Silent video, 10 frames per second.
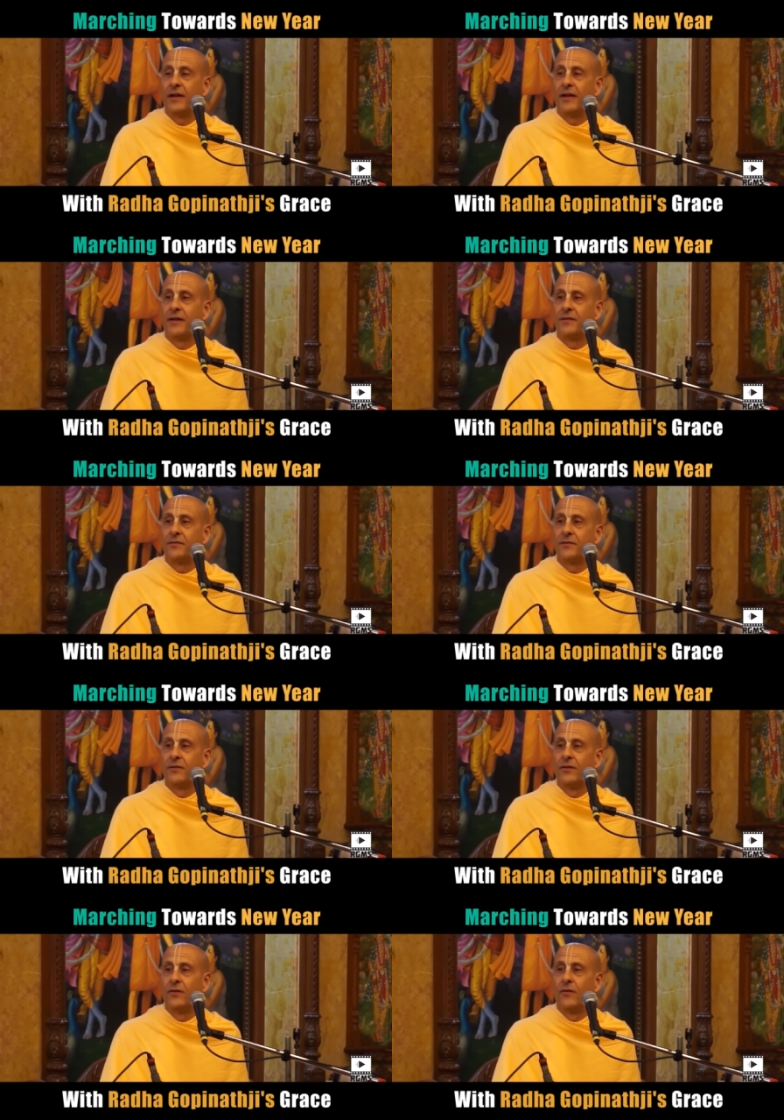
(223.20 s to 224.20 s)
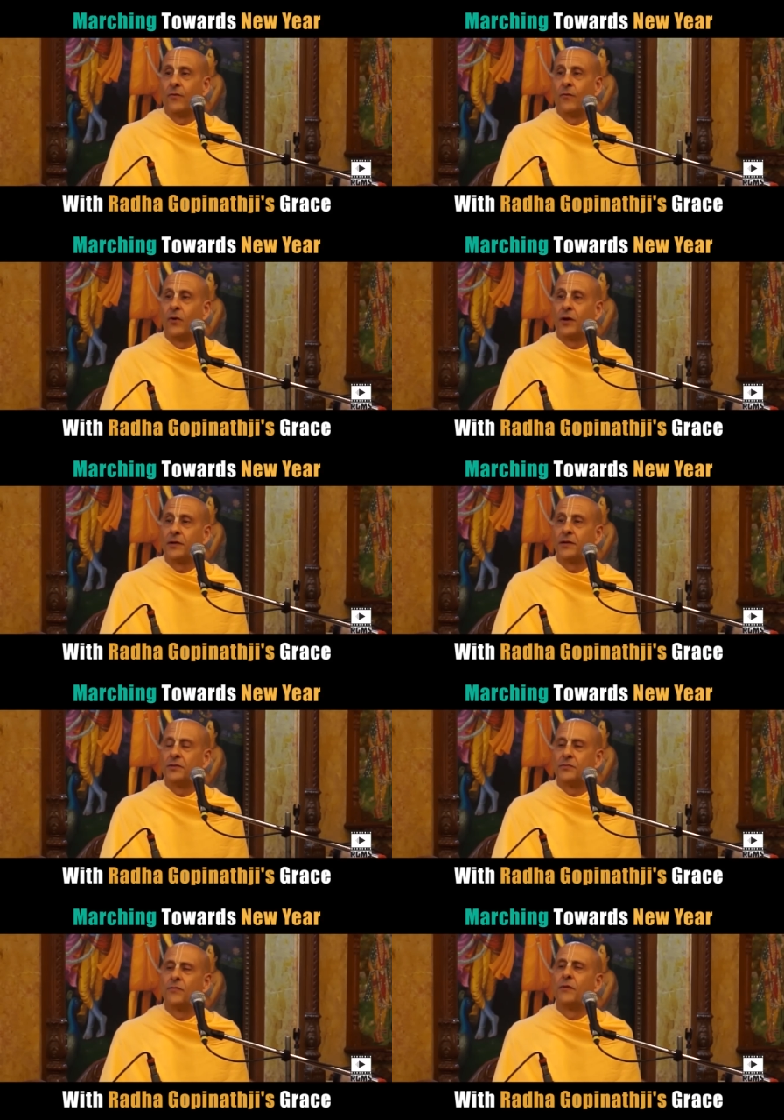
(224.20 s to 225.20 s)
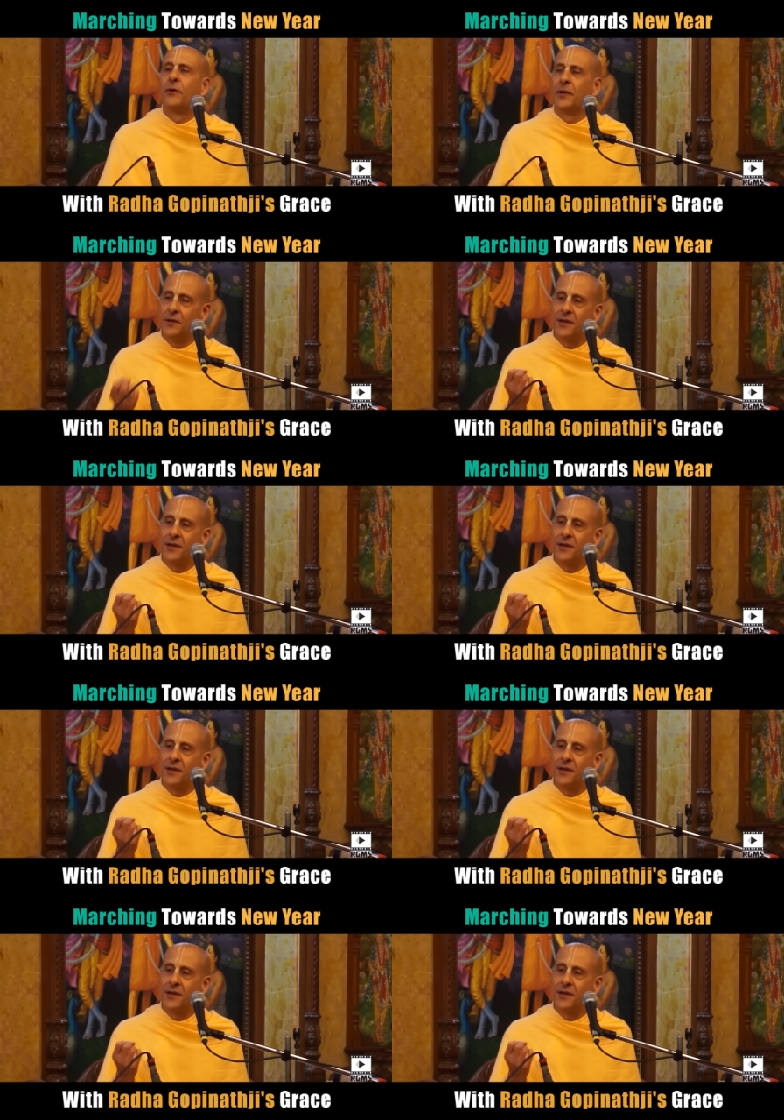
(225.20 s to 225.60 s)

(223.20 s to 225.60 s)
and what is very